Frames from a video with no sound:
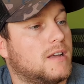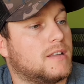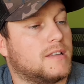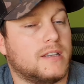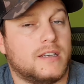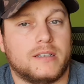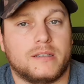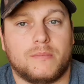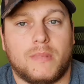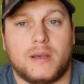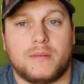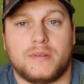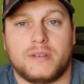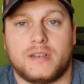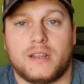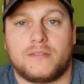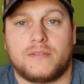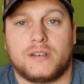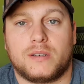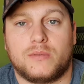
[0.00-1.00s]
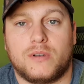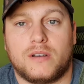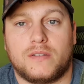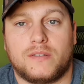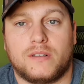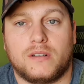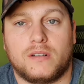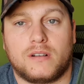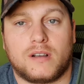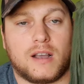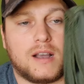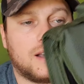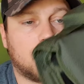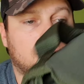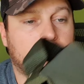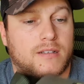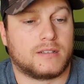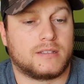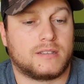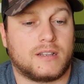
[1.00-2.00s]
these might be definitely worth a look at,
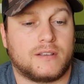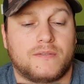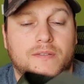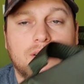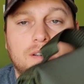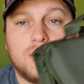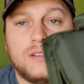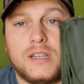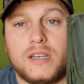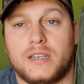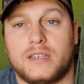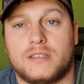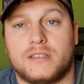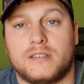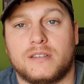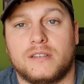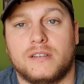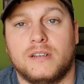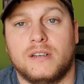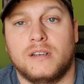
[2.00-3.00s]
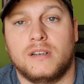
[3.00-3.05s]
because they feel decent,